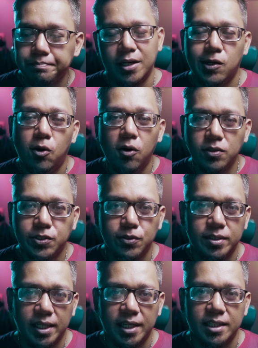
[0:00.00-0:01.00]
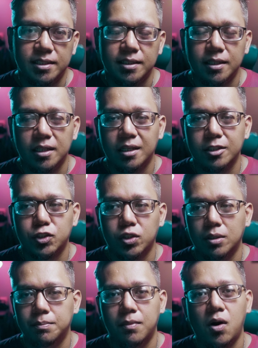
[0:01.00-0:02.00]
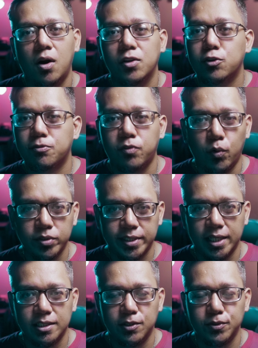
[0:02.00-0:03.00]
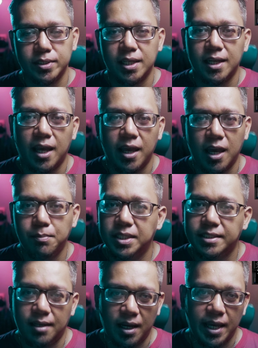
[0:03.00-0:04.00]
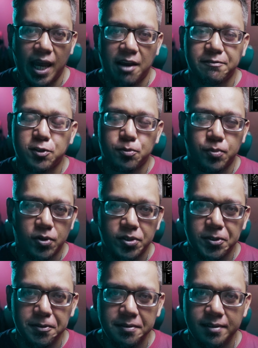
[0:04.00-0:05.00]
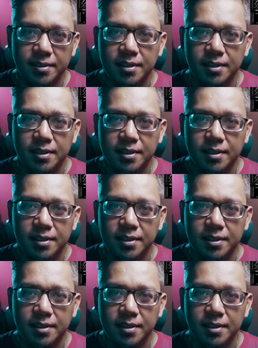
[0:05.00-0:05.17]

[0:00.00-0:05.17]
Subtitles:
And I also did some undervolting using MSI Afterburner